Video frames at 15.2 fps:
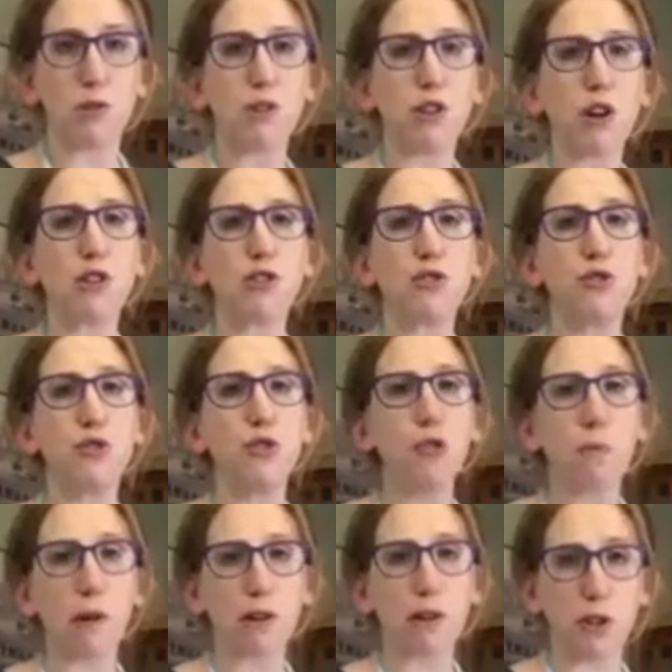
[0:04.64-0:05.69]
are
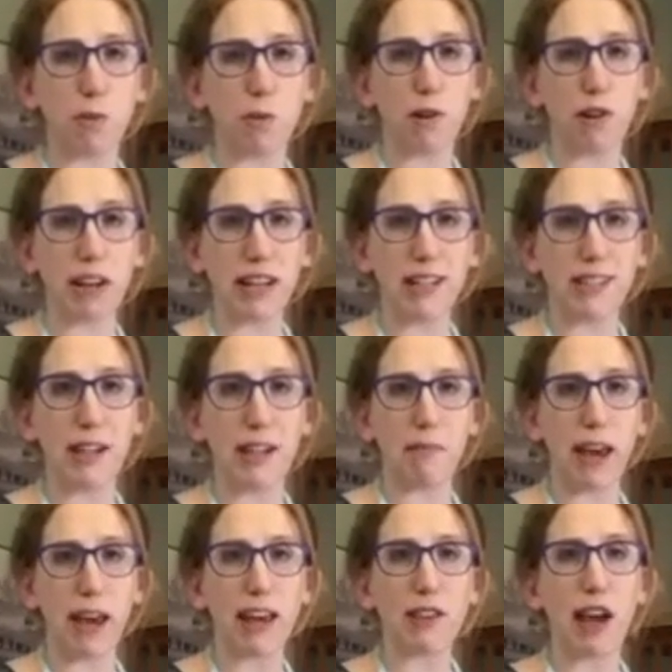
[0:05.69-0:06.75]
super, super easy to
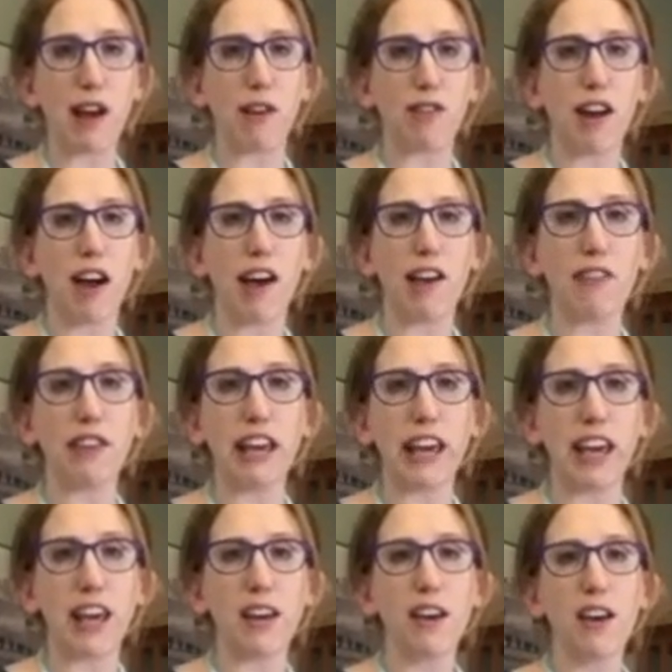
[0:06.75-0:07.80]
make. They are not
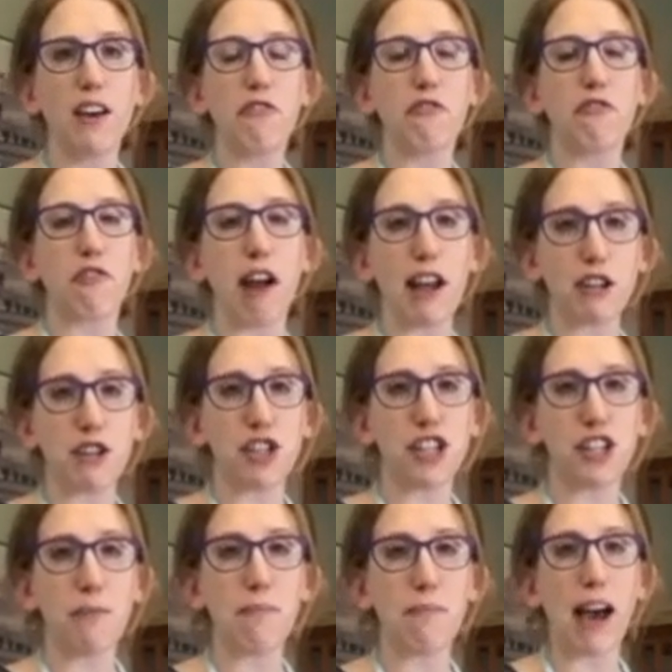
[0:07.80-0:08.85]
the
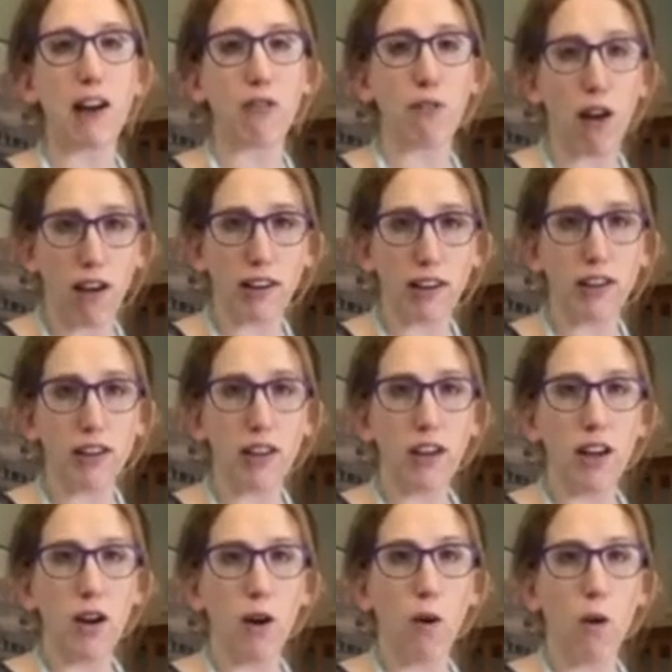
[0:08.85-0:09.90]
French macaron
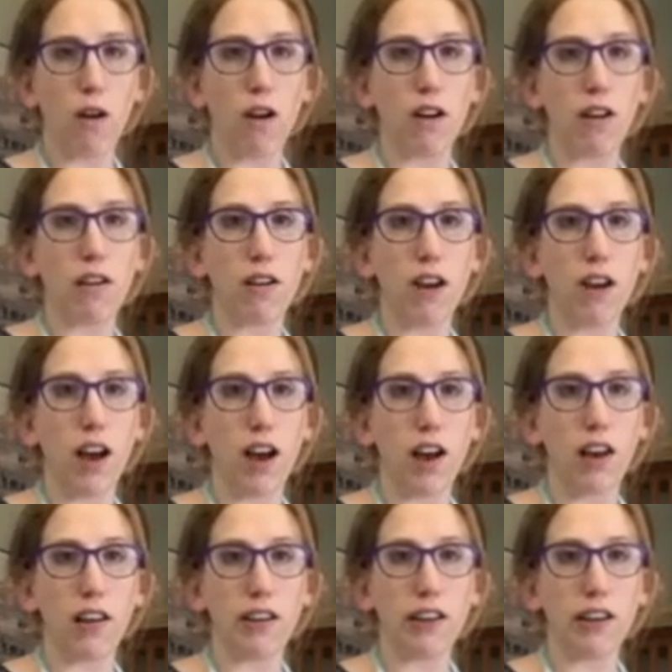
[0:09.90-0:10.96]
or,
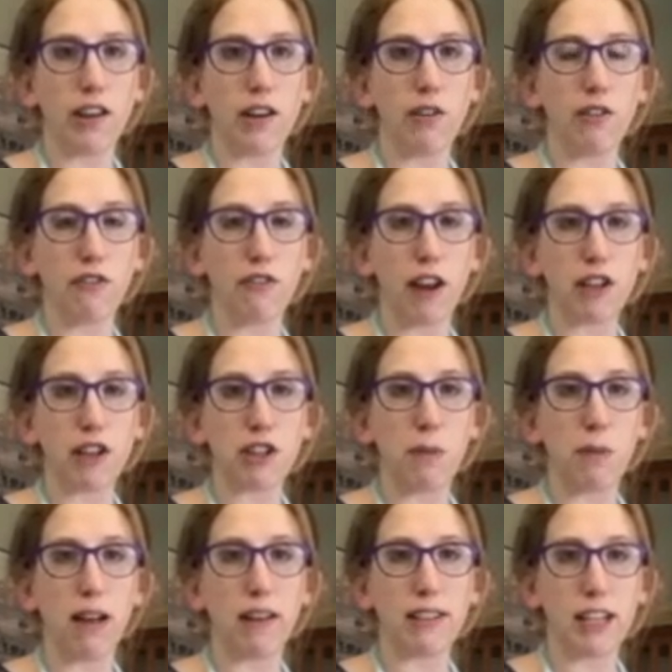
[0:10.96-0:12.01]
the French
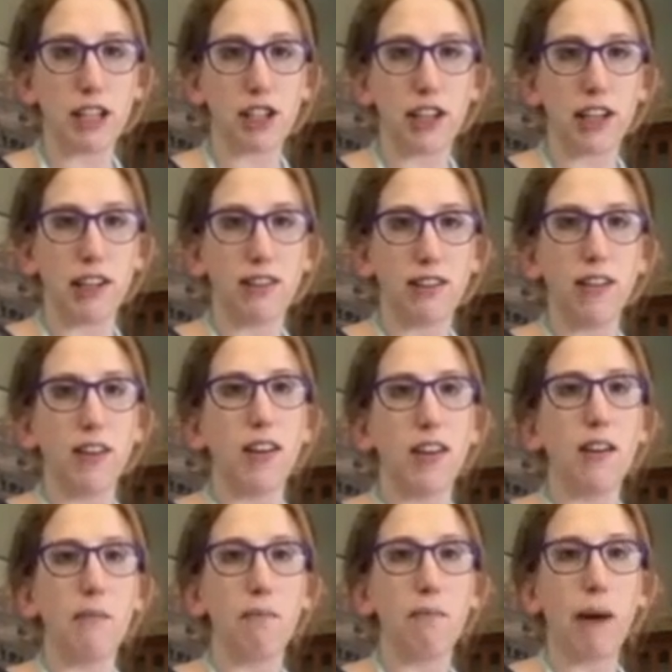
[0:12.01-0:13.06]
politician.
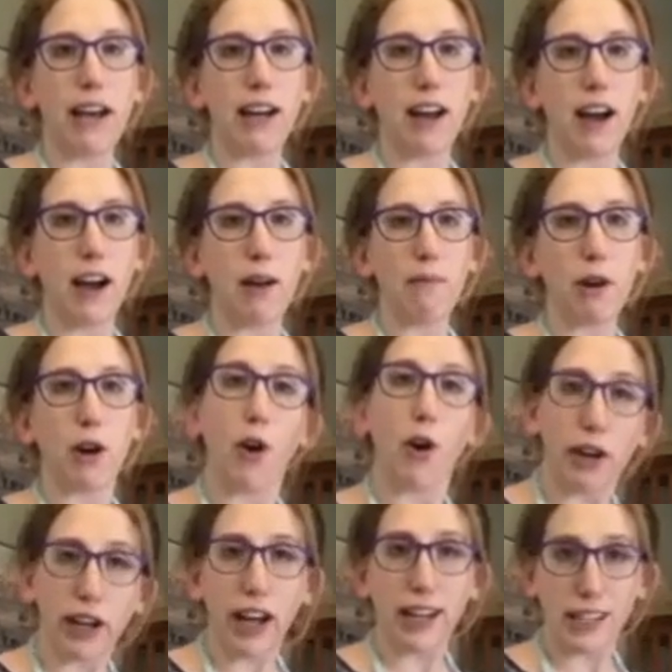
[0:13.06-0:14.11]

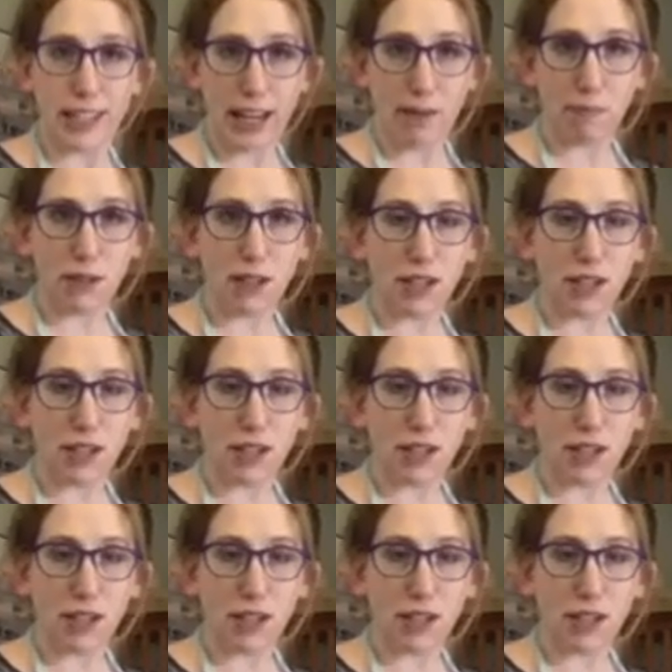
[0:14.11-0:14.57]
Coconut dipped